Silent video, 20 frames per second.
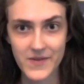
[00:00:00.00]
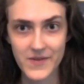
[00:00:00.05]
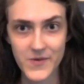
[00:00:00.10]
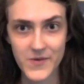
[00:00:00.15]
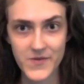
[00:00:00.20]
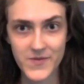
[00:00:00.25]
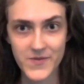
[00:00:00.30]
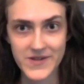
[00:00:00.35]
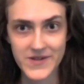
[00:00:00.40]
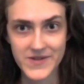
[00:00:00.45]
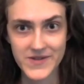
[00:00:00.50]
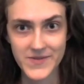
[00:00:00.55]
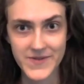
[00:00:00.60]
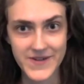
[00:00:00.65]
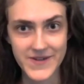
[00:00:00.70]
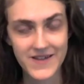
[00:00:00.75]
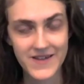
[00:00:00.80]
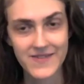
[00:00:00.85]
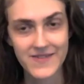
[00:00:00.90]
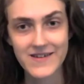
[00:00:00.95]
the movement to
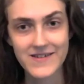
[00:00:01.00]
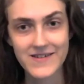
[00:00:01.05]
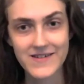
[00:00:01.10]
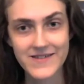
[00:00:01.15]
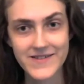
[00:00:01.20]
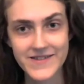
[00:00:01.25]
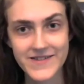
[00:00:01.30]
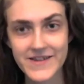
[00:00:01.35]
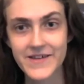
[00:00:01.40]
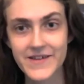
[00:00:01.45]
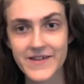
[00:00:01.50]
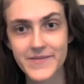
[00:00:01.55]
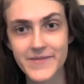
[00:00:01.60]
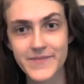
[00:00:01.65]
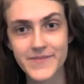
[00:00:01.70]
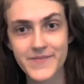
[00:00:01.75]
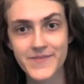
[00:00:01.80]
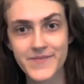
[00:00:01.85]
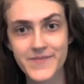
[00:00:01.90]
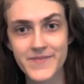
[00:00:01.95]
protect things. Yeah,
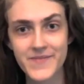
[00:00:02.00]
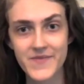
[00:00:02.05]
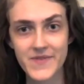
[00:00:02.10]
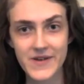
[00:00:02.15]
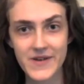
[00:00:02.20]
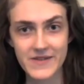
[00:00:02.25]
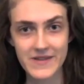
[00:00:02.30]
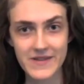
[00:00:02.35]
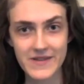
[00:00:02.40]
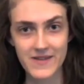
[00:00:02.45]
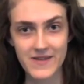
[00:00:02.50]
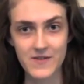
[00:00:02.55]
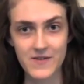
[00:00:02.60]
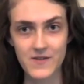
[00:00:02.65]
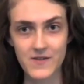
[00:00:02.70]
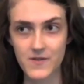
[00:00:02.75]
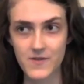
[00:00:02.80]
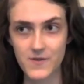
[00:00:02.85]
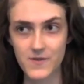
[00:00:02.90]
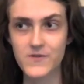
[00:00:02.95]
felt like
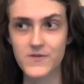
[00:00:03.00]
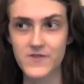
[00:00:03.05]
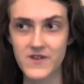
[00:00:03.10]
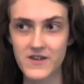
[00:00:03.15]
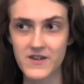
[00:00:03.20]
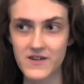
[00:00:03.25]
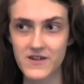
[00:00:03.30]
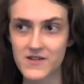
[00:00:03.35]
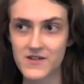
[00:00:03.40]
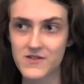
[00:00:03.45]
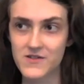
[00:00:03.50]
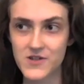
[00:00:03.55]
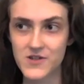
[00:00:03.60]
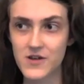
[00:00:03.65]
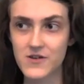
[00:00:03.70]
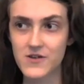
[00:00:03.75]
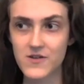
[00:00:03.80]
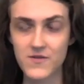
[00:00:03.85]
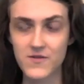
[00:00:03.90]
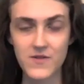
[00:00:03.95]
losing a
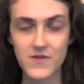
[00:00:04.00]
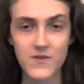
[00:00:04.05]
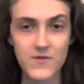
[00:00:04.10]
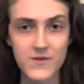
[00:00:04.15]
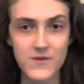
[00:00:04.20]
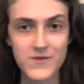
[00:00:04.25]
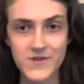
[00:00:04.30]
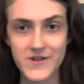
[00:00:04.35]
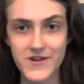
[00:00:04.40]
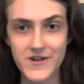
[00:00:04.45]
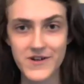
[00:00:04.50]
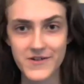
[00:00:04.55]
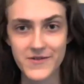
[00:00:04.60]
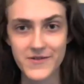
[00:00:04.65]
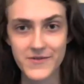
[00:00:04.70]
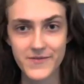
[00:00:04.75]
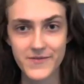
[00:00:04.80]
chunk of the future.